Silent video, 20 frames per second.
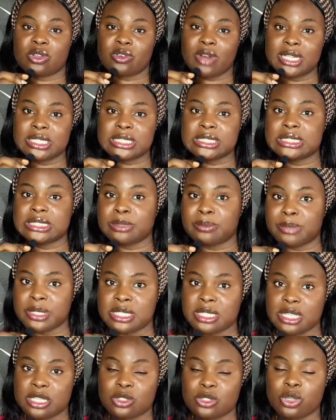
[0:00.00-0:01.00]
surrounding the
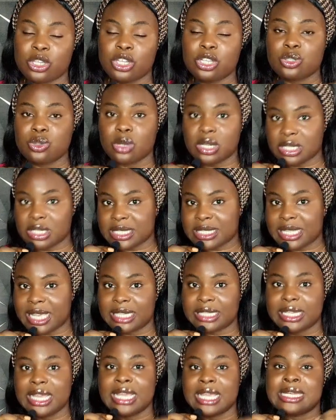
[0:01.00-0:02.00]
business. So you need to
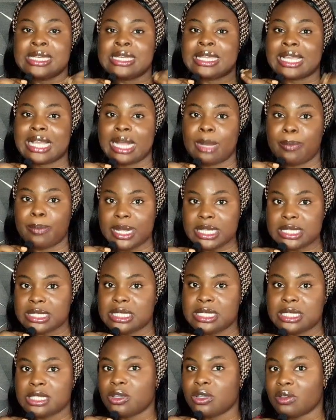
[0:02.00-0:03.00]
understand the
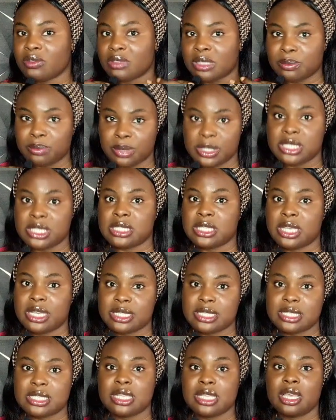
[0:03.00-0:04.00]
capacity of the
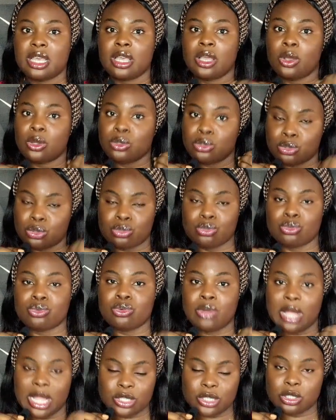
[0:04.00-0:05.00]
business
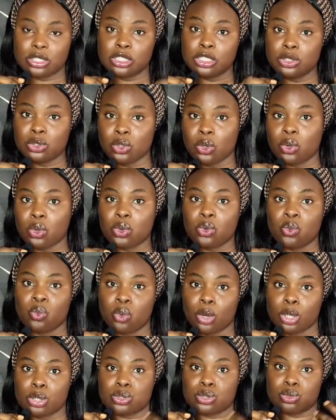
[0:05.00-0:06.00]
to actually know
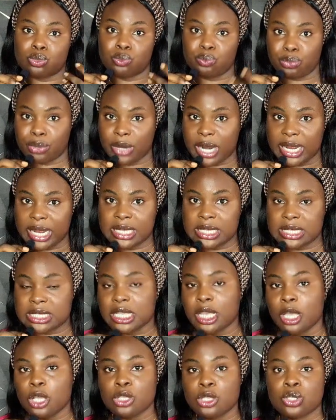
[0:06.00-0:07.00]
what to
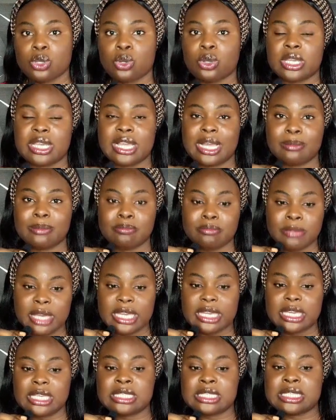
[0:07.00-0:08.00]
price. So you can
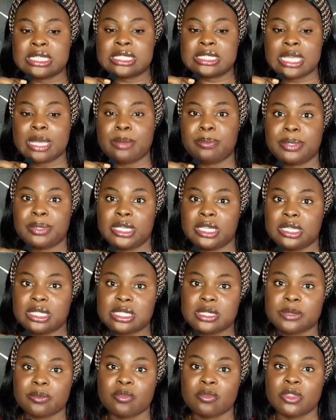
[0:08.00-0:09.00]
make the template